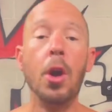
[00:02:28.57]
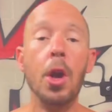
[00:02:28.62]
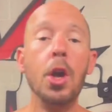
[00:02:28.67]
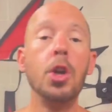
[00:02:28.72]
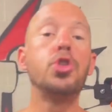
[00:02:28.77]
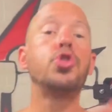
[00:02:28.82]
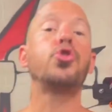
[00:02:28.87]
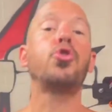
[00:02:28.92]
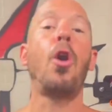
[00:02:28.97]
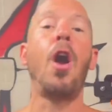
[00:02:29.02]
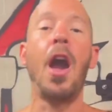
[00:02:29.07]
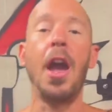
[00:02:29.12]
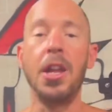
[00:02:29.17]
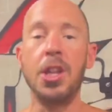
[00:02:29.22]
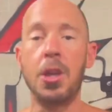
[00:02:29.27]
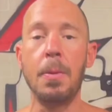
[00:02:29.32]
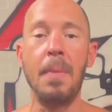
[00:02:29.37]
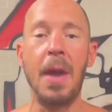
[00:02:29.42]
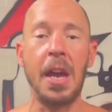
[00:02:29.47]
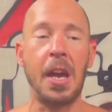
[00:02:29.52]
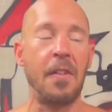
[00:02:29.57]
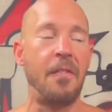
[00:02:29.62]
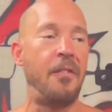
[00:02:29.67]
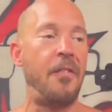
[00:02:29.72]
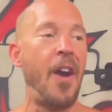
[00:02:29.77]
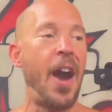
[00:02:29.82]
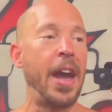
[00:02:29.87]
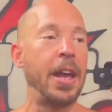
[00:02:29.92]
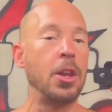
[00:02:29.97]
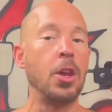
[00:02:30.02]
trying to make a
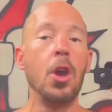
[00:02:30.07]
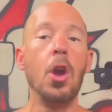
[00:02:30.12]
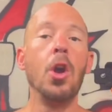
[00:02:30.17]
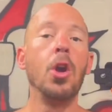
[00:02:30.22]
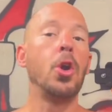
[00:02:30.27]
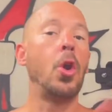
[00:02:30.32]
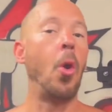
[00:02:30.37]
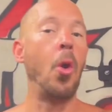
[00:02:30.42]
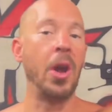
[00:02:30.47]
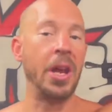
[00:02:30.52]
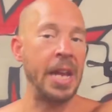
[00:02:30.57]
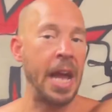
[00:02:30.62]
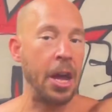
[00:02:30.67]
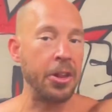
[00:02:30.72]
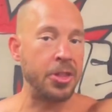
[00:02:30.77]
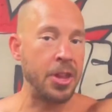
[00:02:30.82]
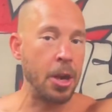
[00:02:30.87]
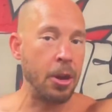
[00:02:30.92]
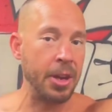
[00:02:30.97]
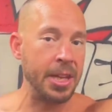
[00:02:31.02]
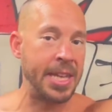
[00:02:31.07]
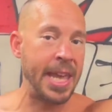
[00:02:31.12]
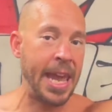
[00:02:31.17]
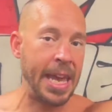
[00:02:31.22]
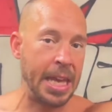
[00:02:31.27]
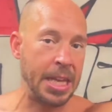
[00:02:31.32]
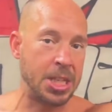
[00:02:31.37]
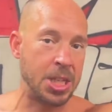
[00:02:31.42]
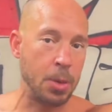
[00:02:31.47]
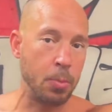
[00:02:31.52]
fight, going out there and
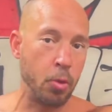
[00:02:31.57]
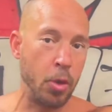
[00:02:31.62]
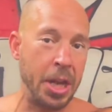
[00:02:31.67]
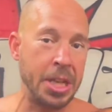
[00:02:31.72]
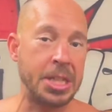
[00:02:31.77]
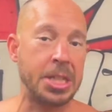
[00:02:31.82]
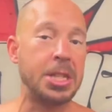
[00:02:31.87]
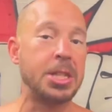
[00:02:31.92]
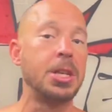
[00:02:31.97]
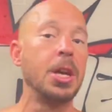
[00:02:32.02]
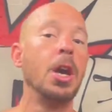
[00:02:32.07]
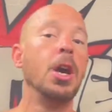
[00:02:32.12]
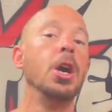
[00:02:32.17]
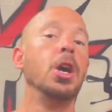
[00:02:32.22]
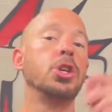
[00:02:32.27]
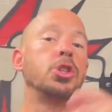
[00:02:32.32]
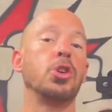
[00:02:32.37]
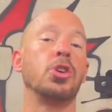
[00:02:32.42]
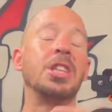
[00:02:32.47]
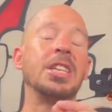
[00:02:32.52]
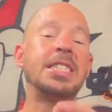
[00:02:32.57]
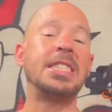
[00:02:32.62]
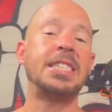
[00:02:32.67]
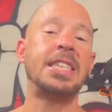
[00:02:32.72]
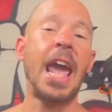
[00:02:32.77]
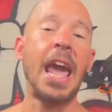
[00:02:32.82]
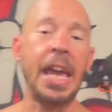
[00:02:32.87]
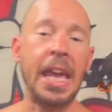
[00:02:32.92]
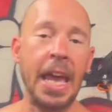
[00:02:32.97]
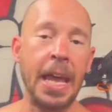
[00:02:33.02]
taking some risks. So the
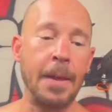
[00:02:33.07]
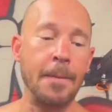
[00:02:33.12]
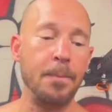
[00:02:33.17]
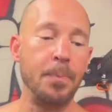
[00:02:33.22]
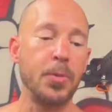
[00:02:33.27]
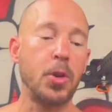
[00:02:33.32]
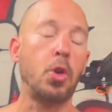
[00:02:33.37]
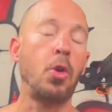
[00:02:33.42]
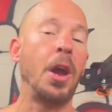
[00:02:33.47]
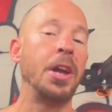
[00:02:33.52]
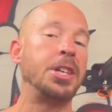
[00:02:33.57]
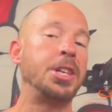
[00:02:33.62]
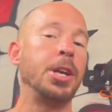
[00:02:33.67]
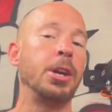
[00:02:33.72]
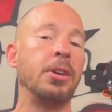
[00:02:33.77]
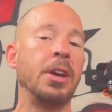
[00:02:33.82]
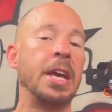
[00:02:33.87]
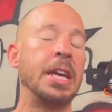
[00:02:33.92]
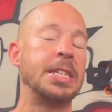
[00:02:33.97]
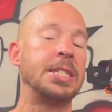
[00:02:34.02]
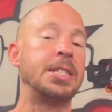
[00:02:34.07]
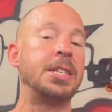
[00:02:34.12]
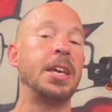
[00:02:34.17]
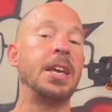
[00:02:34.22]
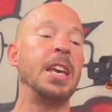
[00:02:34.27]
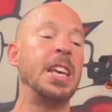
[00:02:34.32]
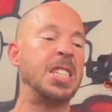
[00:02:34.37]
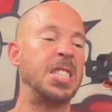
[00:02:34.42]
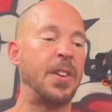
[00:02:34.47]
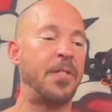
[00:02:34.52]
second criteria
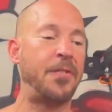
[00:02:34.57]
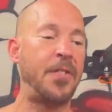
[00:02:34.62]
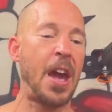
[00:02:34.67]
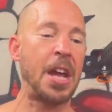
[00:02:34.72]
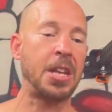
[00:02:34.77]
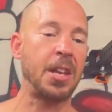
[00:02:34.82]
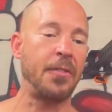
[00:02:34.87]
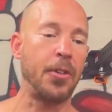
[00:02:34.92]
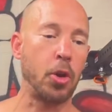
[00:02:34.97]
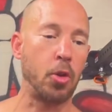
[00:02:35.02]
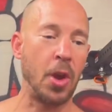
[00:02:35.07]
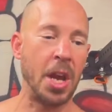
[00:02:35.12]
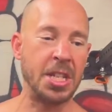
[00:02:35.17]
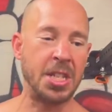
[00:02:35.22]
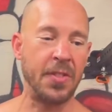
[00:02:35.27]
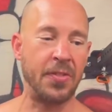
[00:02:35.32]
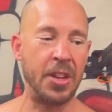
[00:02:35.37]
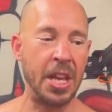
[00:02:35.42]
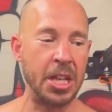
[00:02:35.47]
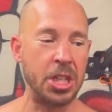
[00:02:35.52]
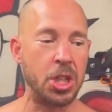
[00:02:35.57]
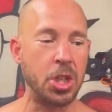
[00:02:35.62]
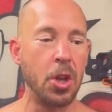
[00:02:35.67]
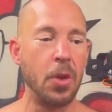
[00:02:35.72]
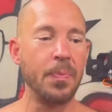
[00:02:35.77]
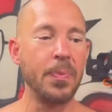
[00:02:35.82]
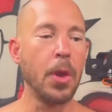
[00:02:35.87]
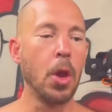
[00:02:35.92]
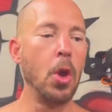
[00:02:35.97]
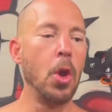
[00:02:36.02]
is effective aggressiveness.
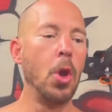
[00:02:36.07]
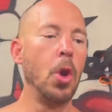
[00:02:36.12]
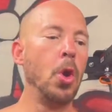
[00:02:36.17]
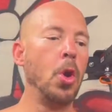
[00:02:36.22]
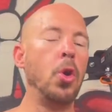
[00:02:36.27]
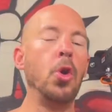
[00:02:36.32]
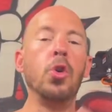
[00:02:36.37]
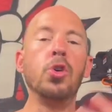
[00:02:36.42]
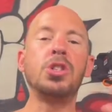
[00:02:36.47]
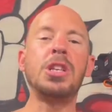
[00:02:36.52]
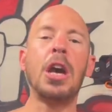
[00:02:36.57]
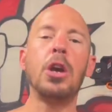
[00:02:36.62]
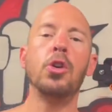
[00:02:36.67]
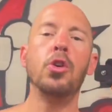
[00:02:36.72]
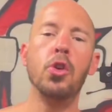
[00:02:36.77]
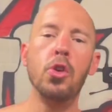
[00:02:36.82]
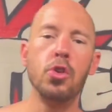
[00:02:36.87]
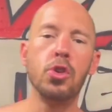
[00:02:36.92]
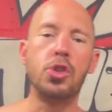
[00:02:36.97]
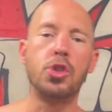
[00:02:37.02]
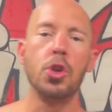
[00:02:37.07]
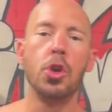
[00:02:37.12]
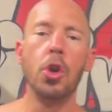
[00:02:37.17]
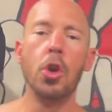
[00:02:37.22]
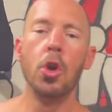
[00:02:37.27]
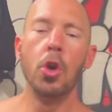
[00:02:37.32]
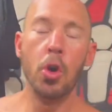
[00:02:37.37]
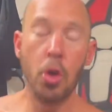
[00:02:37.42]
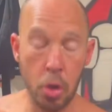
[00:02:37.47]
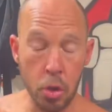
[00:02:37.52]
Who's
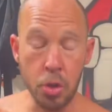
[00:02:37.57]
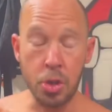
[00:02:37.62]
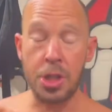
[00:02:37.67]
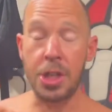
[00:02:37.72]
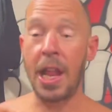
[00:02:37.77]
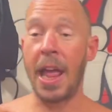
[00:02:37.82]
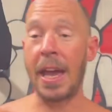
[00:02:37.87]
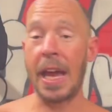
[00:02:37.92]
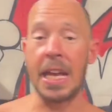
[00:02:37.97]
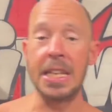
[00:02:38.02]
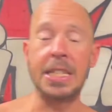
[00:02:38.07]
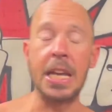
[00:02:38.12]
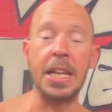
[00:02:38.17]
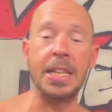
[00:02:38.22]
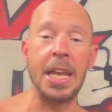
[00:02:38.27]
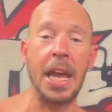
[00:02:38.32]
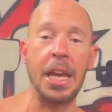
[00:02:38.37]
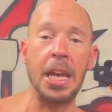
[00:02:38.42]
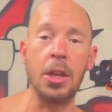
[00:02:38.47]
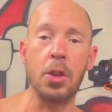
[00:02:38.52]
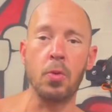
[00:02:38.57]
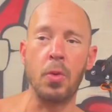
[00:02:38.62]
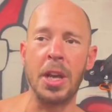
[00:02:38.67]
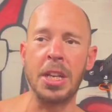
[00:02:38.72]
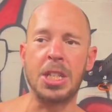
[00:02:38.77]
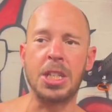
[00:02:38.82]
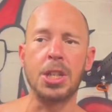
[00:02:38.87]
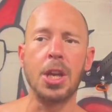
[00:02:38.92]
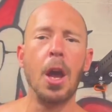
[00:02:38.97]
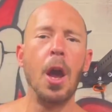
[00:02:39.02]
like I said, taking the
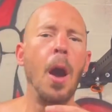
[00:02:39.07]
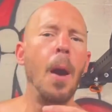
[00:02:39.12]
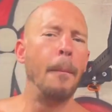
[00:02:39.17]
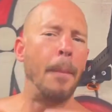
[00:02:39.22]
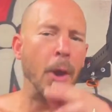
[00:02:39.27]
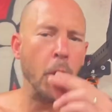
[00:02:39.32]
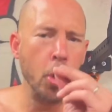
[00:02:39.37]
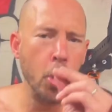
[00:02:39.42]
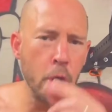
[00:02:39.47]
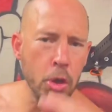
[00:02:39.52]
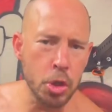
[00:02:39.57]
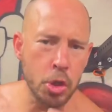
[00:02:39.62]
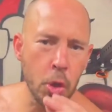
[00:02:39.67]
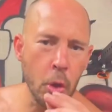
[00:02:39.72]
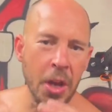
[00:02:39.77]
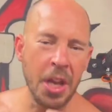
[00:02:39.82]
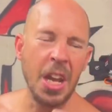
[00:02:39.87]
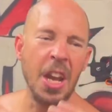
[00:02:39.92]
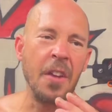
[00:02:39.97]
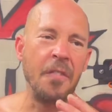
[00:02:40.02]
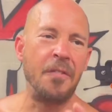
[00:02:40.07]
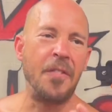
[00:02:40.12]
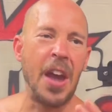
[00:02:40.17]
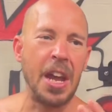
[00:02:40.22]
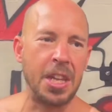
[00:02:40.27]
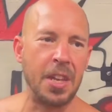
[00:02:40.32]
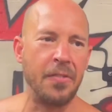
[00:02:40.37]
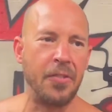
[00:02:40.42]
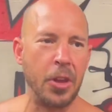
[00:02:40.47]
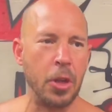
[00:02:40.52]
risks, but who's doing it
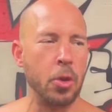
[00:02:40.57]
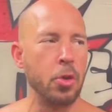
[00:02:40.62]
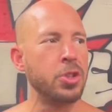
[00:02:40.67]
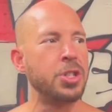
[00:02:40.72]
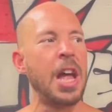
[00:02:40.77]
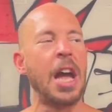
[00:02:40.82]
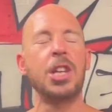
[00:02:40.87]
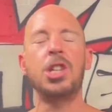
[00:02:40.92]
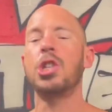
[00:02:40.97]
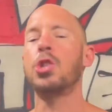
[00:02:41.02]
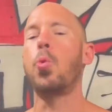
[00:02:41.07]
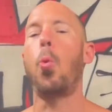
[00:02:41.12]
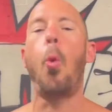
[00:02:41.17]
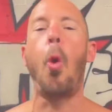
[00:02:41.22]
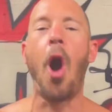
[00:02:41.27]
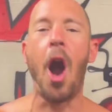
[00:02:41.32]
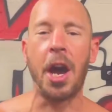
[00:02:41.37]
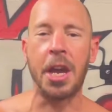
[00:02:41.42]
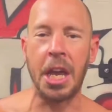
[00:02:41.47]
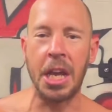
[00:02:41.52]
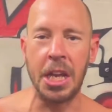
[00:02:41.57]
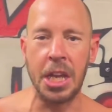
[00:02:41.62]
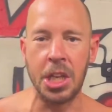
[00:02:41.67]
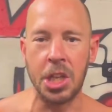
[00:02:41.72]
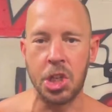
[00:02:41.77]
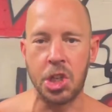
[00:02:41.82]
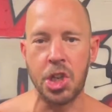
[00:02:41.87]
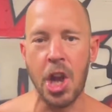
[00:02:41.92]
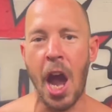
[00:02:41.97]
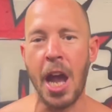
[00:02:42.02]
effectively? Who's not just walking into
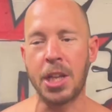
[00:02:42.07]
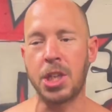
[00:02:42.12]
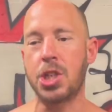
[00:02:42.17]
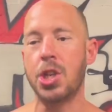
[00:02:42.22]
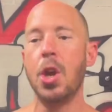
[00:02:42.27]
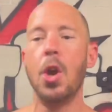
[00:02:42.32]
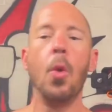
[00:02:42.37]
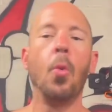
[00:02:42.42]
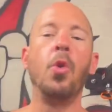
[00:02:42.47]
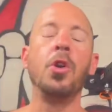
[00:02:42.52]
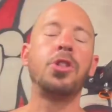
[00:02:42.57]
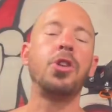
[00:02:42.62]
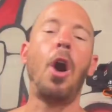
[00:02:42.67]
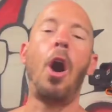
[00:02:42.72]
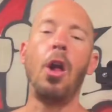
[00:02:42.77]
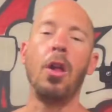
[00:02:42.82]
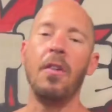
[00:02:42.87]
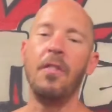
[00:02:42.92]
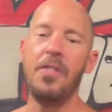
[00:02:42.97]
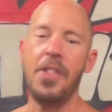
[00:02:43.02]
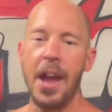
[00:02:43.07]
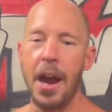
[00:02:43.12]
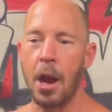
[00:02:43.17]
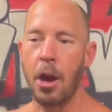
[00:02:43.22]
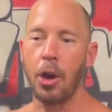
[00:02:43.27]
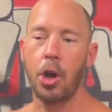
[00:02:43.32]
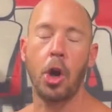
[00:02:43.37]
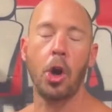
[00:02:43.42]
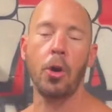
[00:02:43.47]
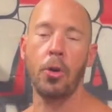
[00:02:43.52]
shots with all of
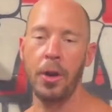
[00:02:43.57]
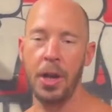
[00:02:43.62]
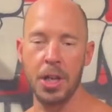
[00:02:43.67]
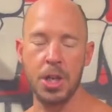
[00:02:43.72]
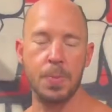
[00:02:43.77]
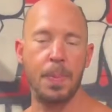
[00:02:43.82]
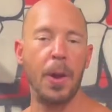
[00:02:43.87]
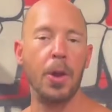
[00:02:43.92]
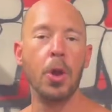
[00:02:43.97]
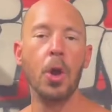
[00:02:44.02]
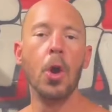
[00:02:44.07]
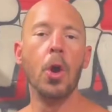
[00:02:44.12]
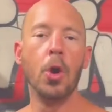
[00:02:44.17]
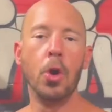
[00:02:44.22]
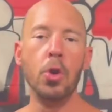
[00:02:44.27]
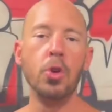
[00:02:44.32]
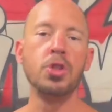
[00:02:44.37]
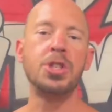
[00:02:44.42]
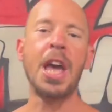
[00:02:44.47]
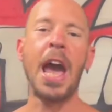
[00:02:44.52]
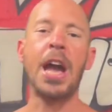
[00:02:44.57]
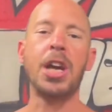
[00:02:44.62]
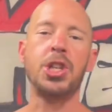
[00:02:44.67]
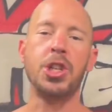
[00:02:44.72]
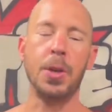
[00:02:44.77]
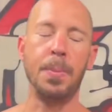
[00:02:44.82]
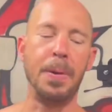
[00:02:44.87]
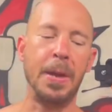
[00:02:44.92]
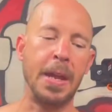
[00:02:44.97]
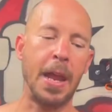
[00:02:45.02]
their courage, but who's
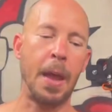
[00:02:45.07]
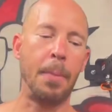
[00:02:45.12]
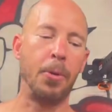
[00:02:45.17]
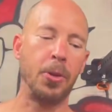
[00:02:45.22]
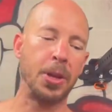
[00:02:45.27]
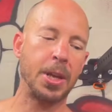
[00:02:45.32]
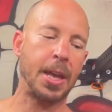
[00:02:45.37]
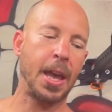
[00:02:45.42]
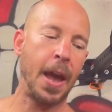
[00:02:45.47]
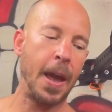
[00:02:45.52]
actually being able to